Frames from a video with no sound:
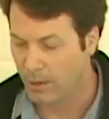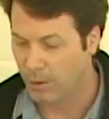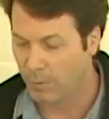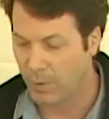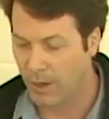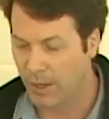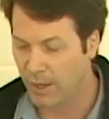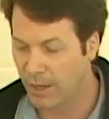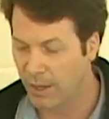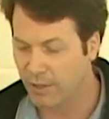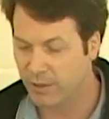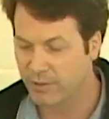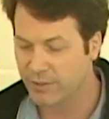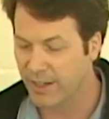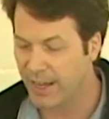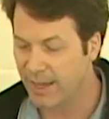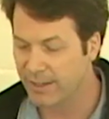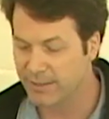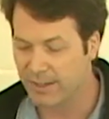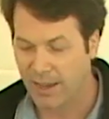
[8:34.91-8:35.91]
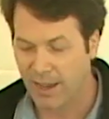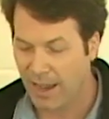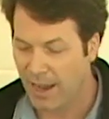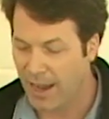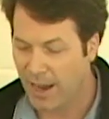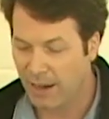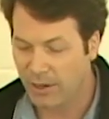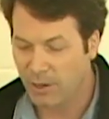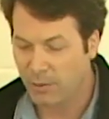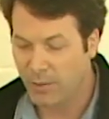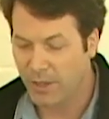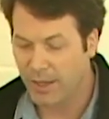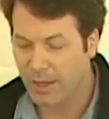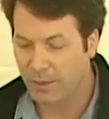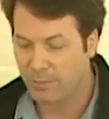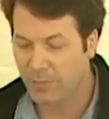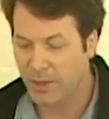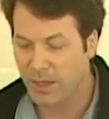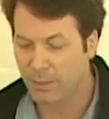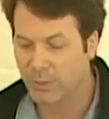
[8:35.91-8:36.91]
While others ask, how can we
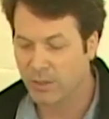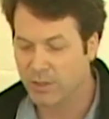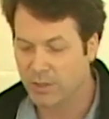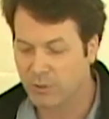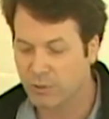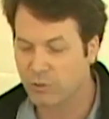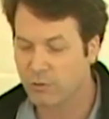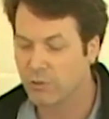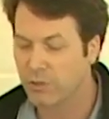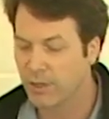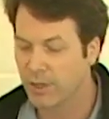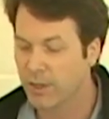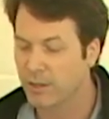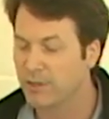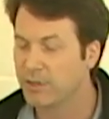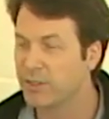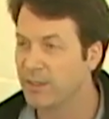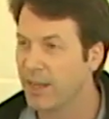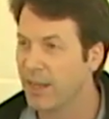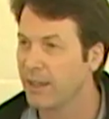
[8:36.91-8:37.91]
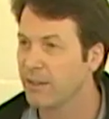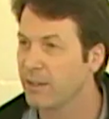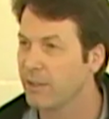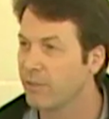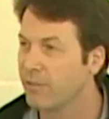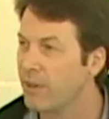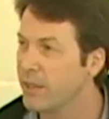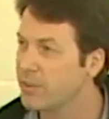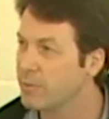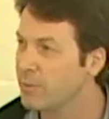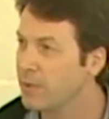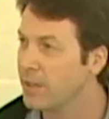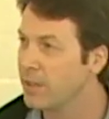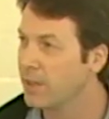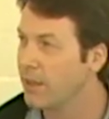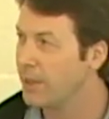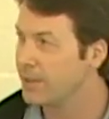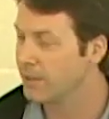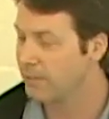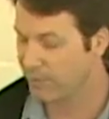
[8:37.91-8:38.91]
get people to truly understand the threats we
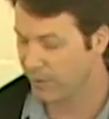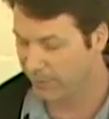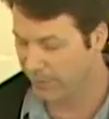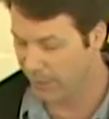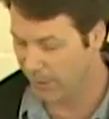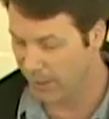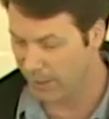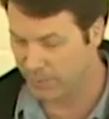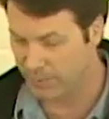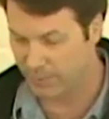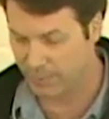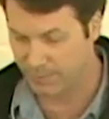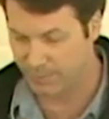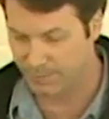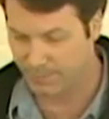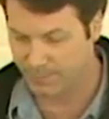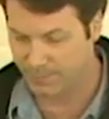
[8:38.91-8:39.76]
collectively face?